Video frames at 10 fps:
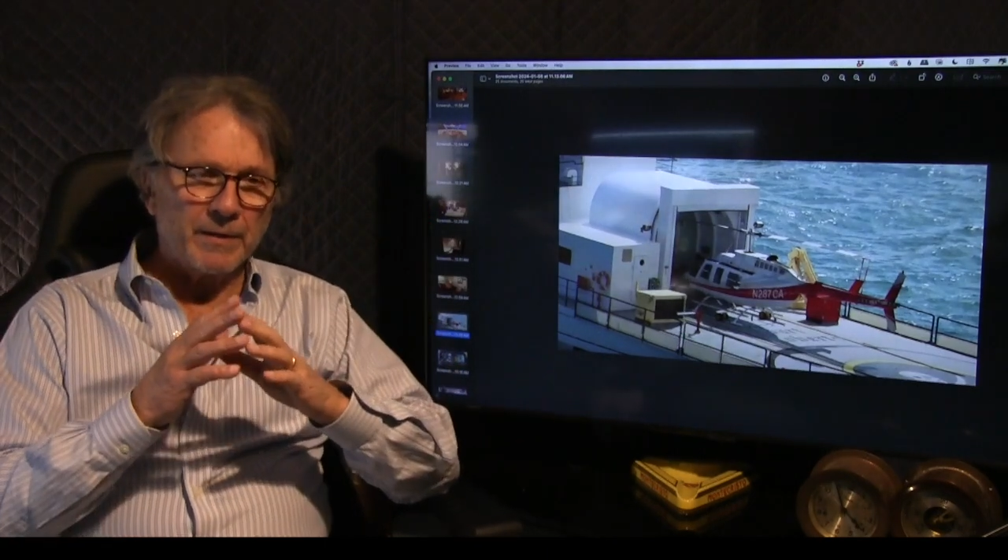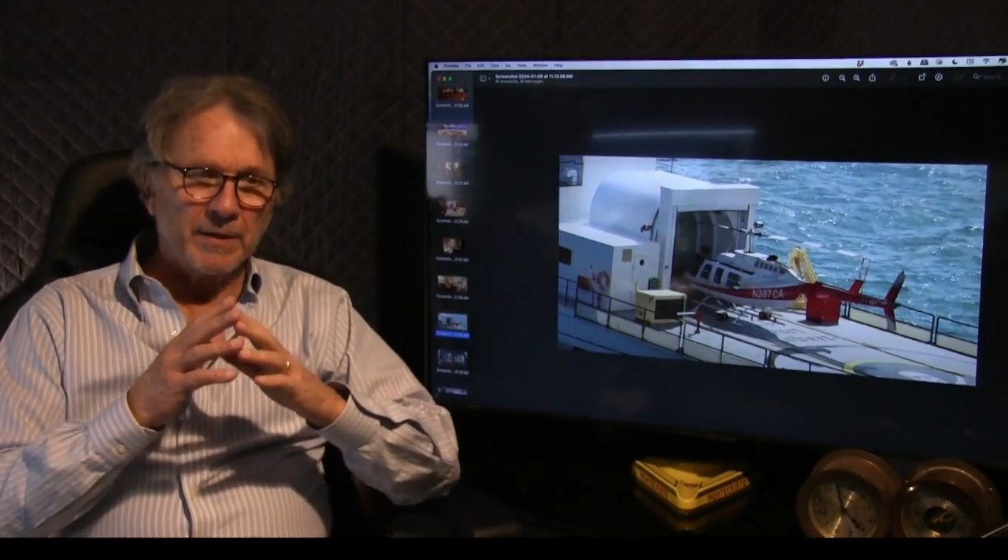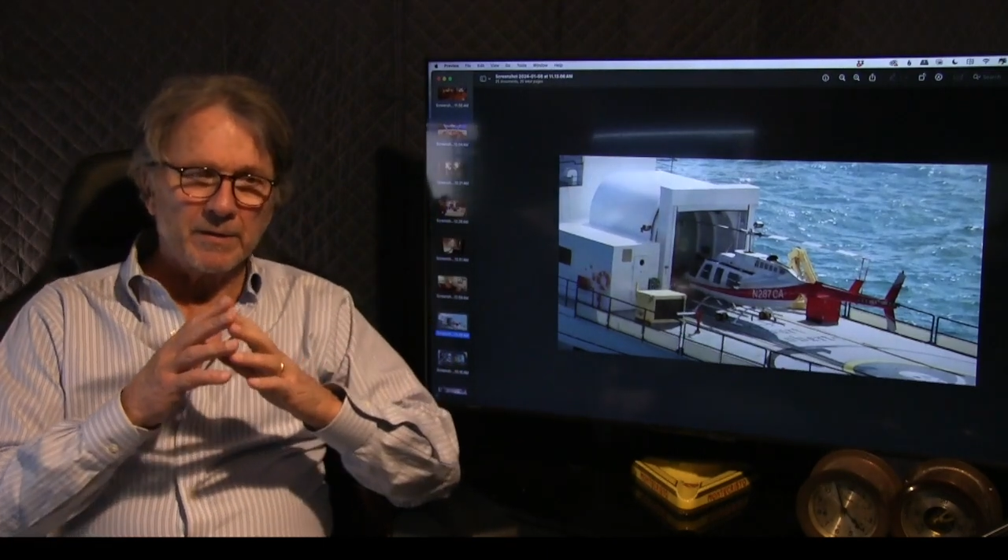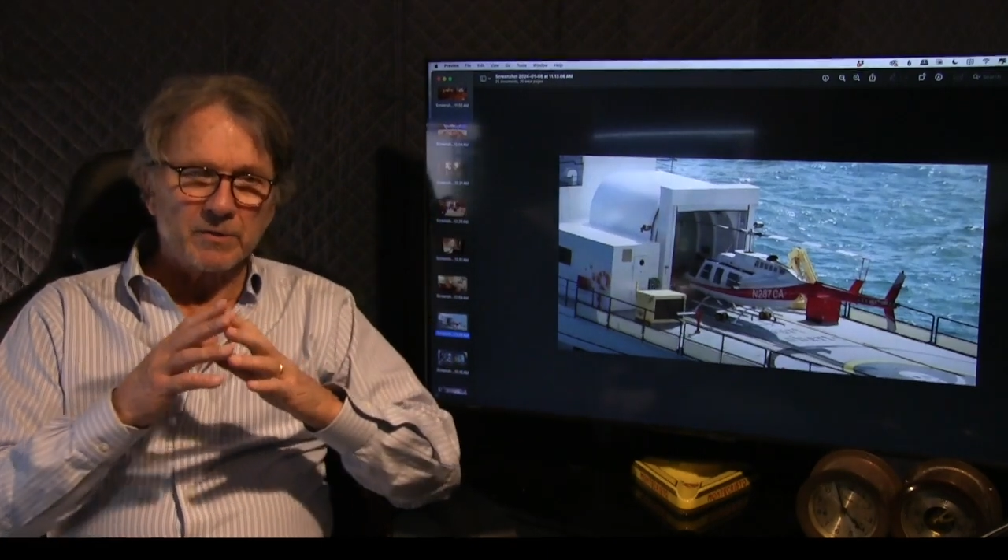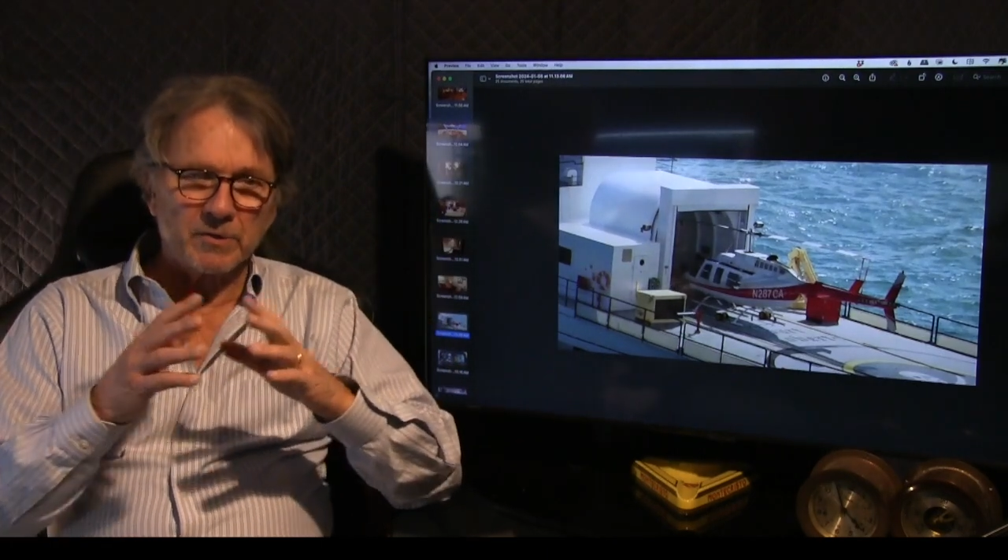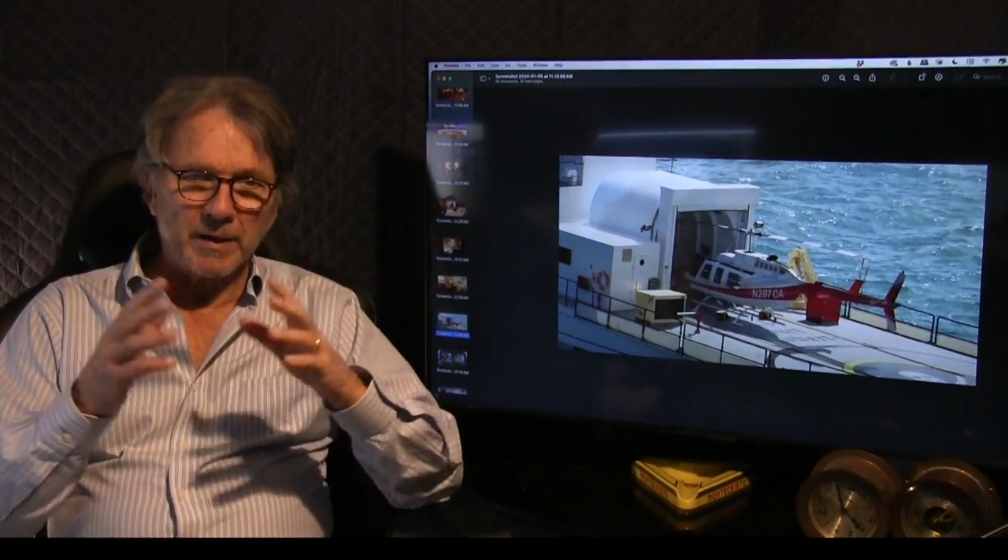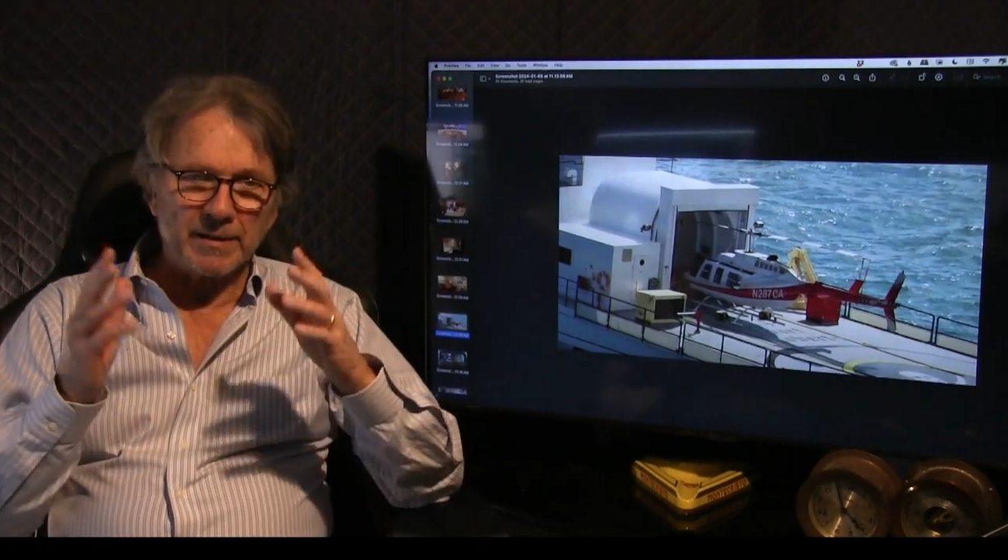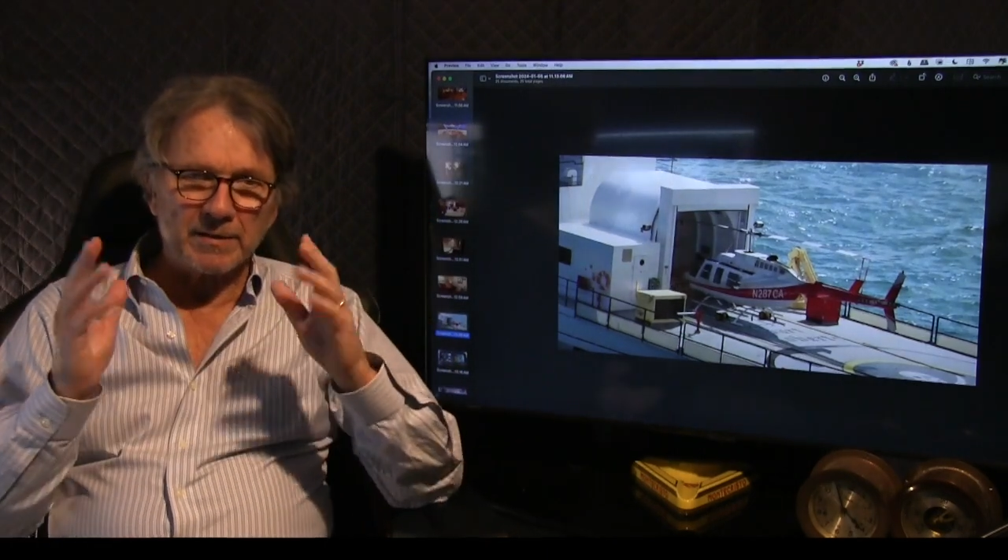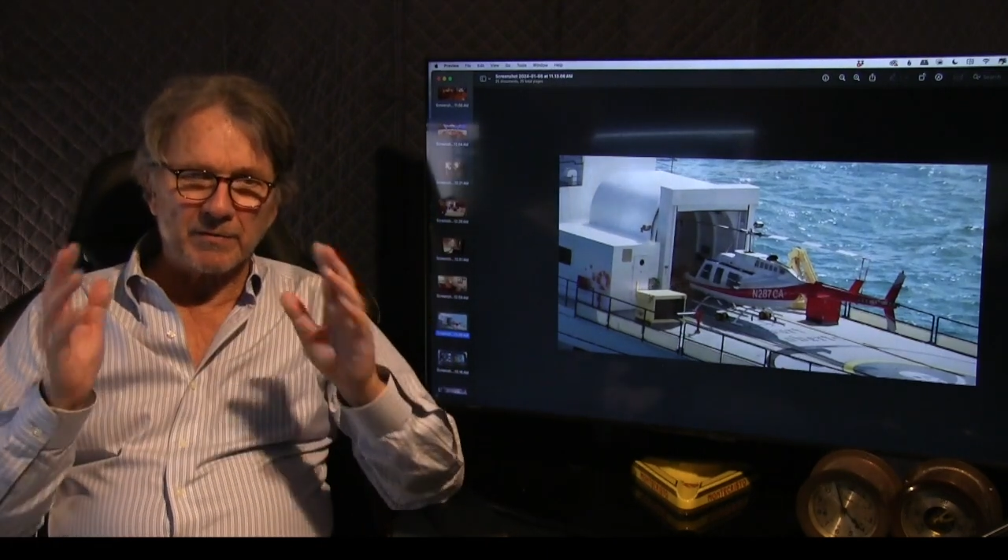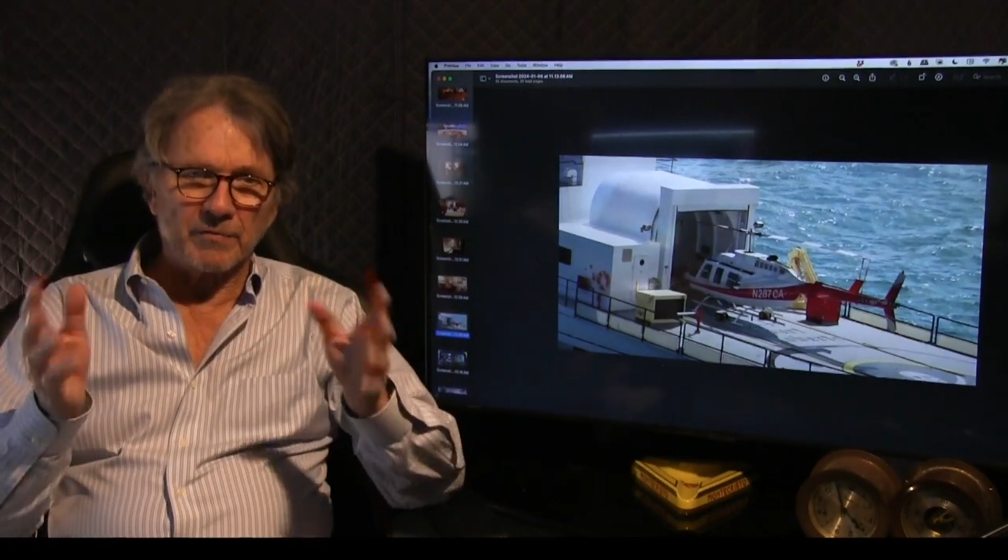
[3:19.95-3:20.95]
in
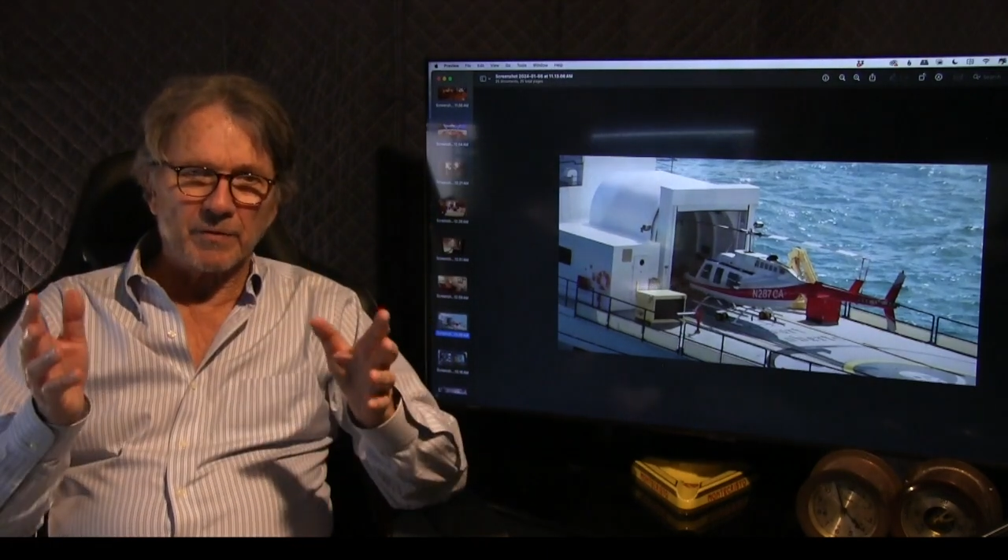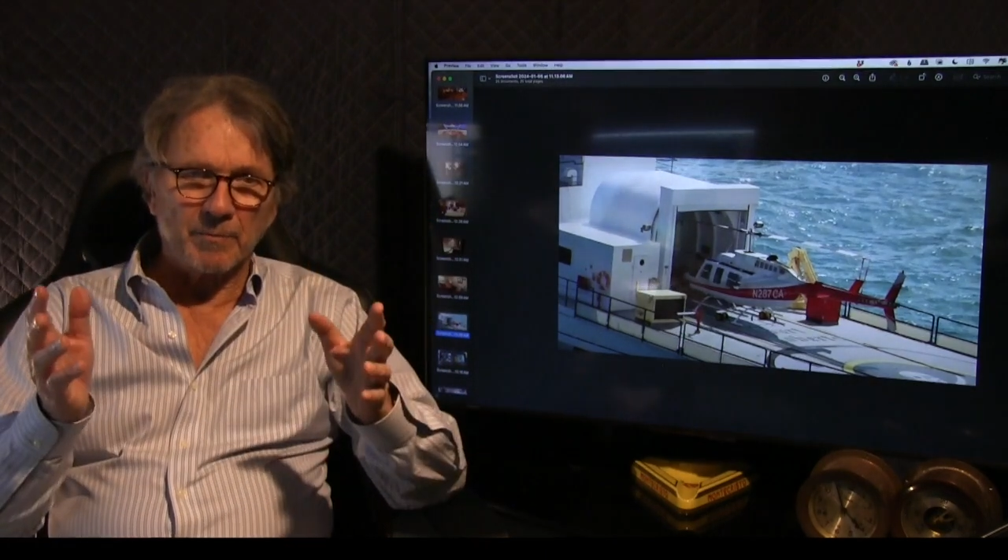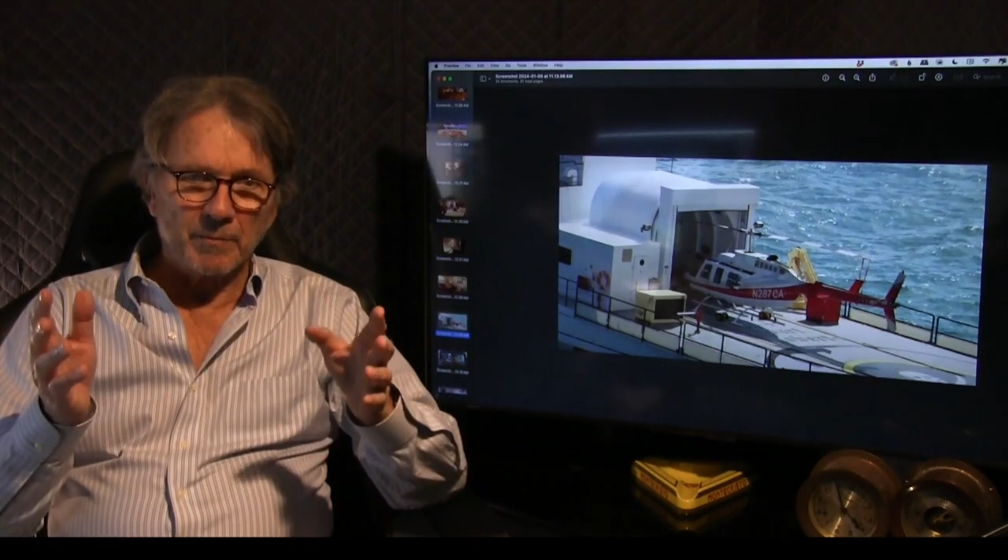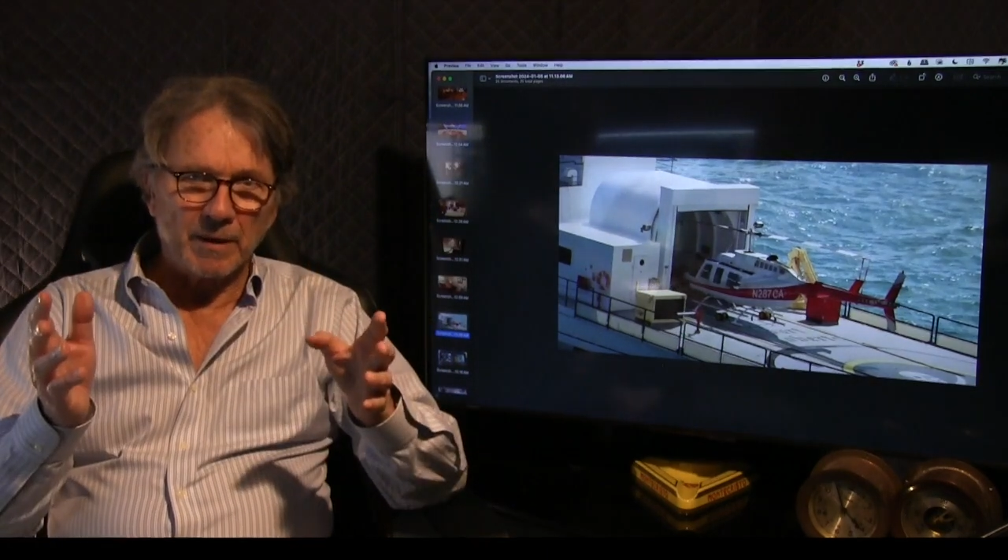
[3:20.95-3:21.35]
detracting from